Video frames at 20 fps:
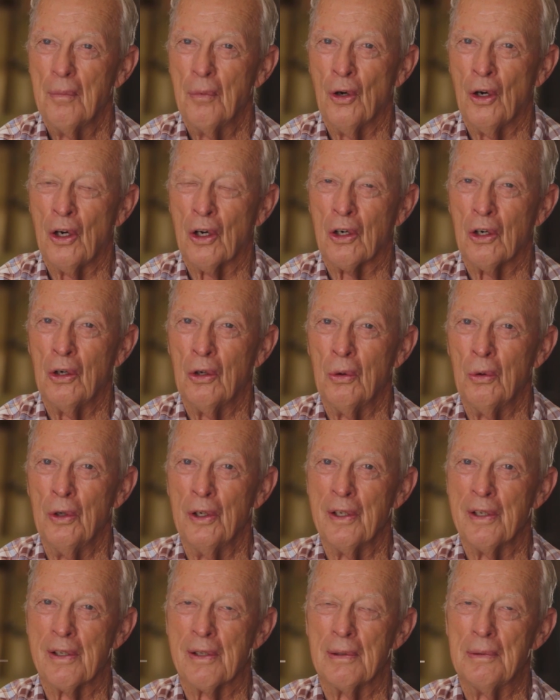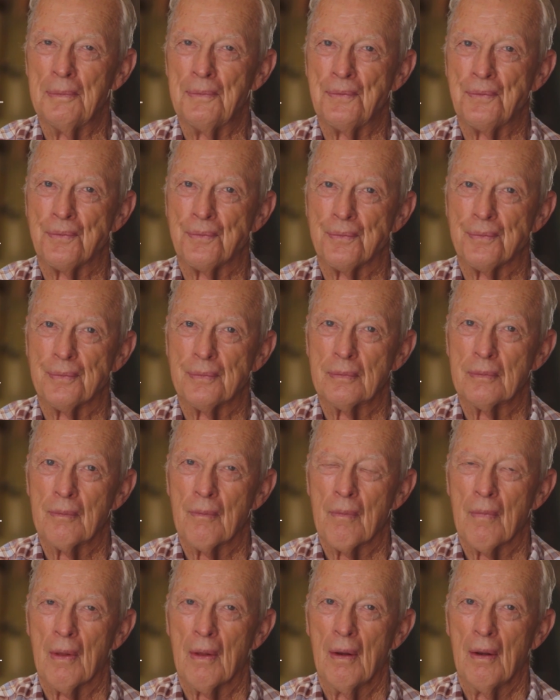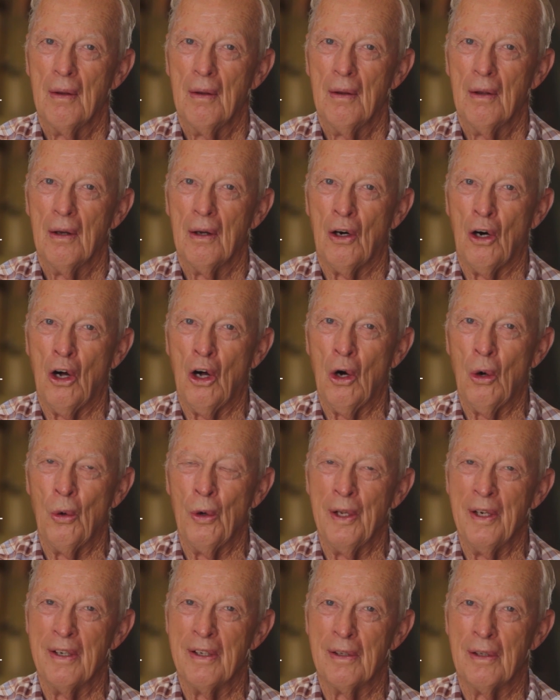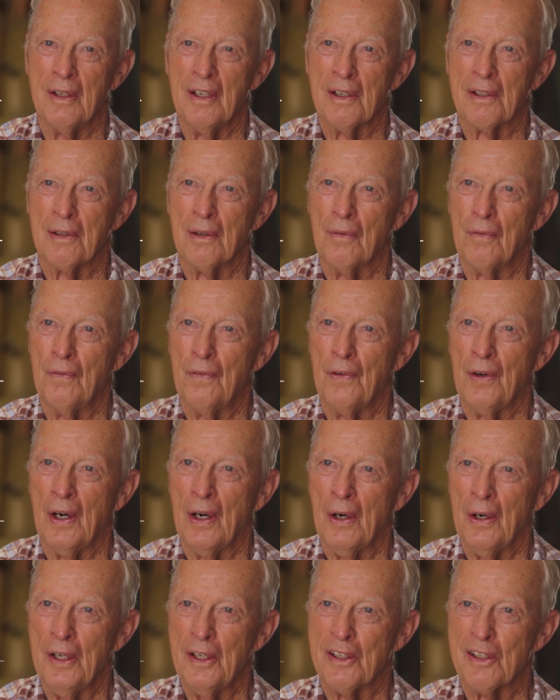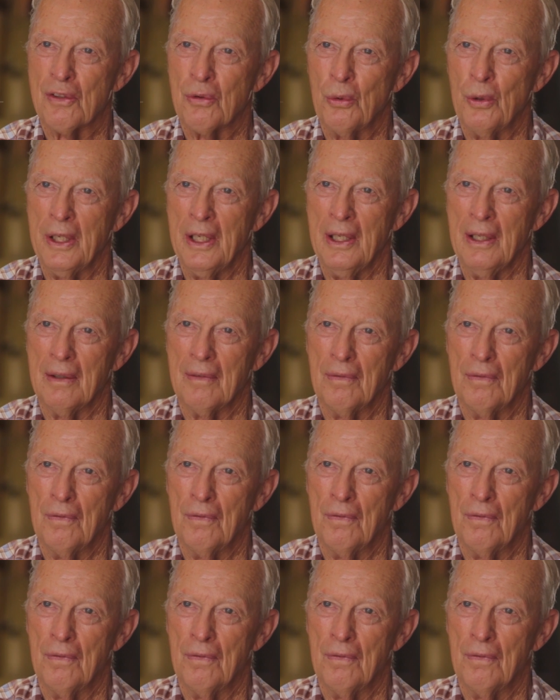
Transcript: Bronco was always just a very sweet,